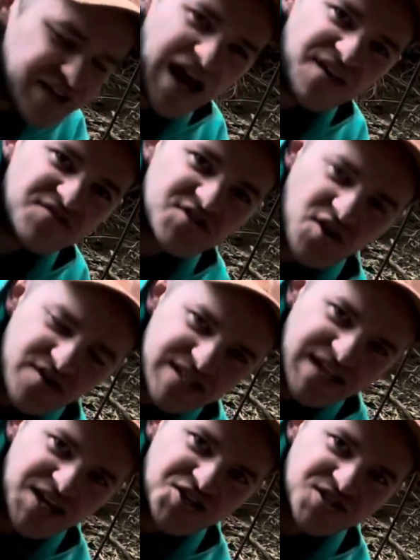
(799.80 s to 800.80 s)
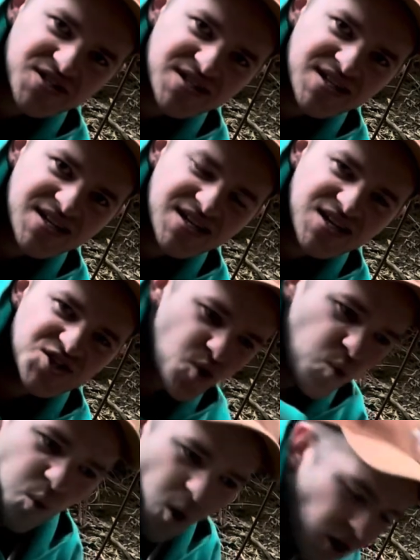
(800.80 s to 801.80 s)
have this orientation. You're
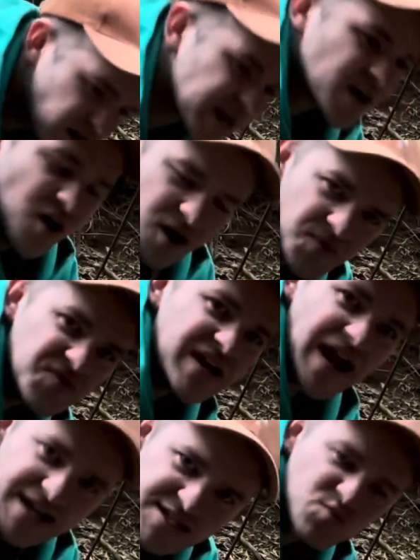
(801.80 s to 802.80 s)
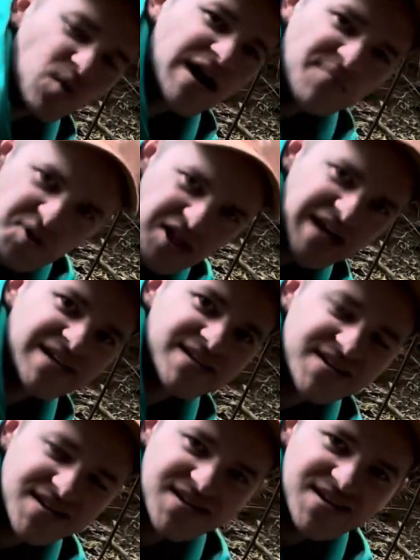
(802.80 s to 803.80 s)
walking on the XY plane,
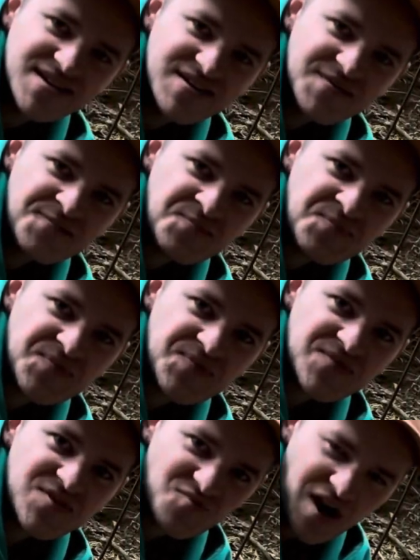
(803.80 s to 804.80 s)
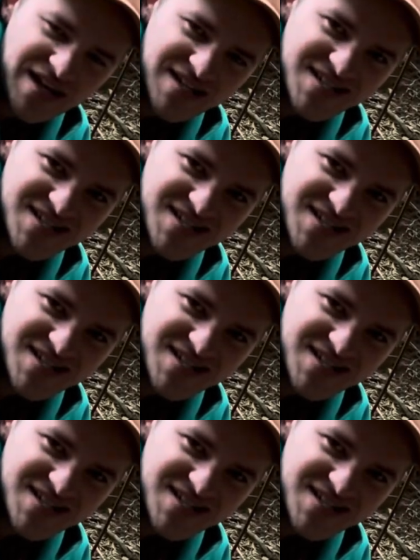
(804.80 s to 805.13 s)
right?